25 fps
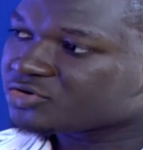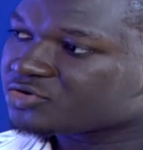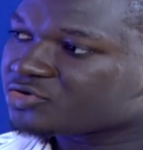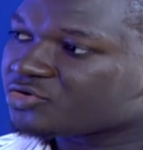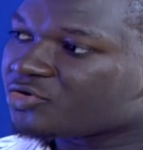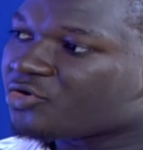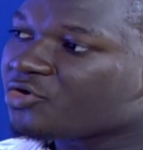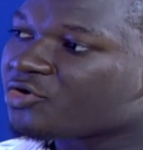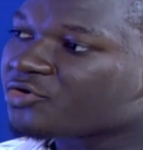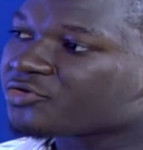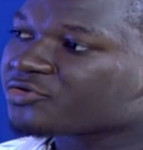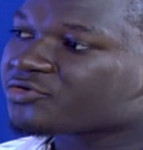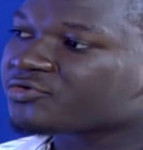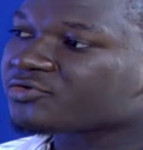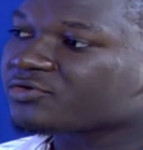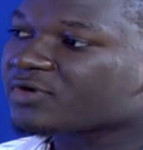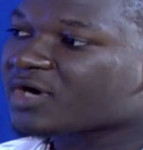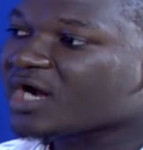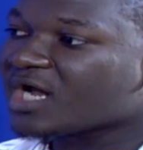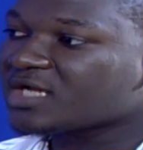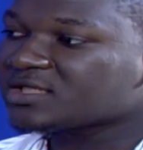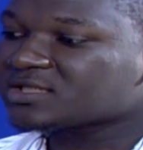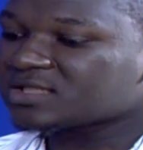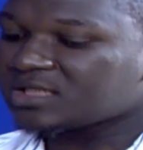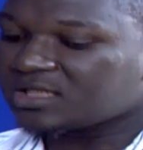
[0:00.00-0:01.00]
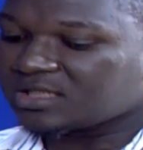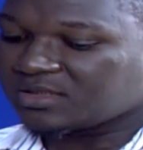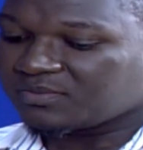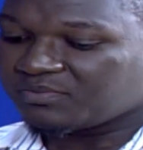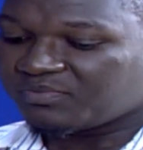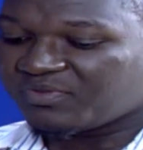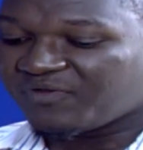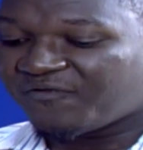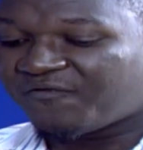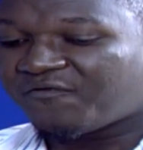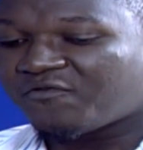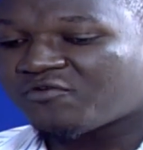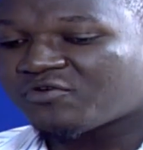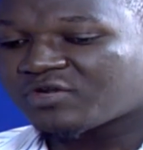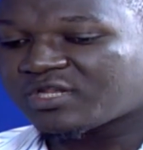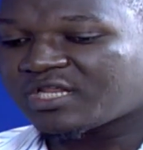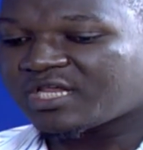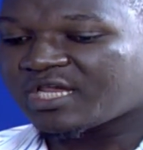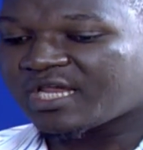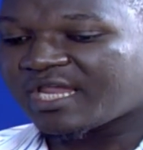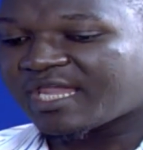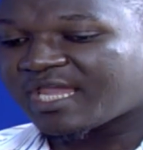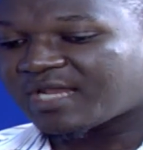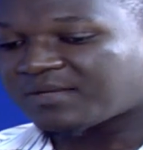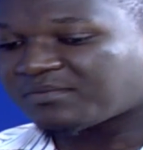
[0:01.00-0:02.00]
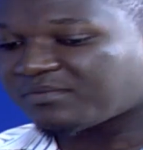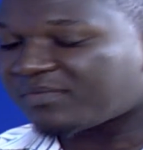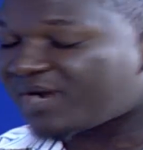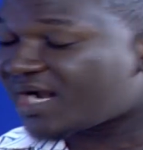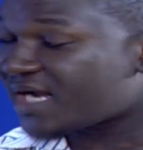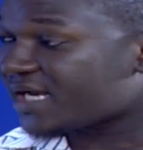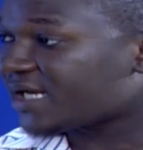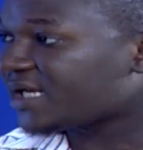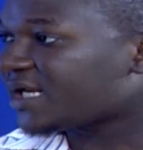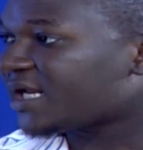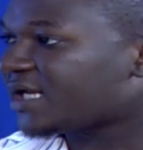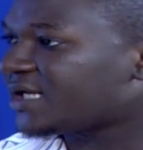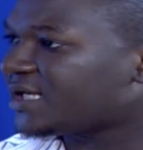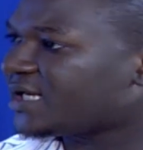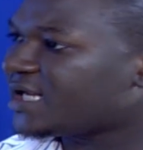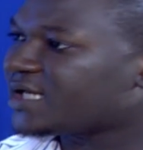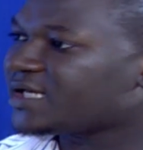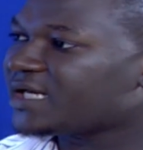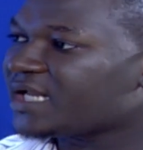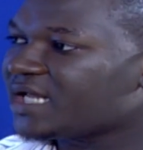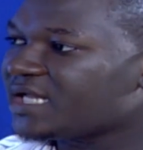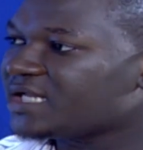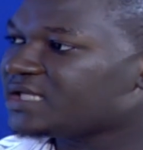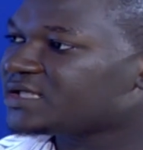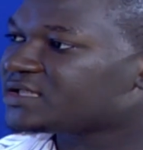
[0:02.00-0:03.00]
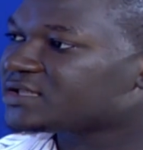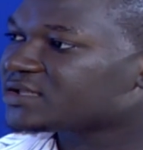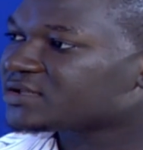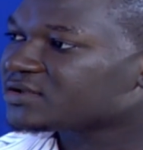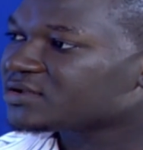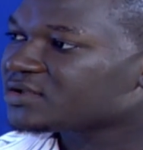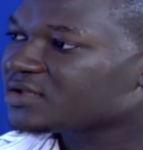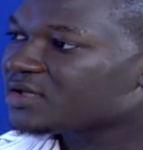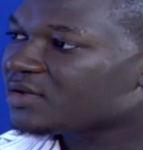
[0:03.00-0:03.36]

to go through counseling before they get married at that age?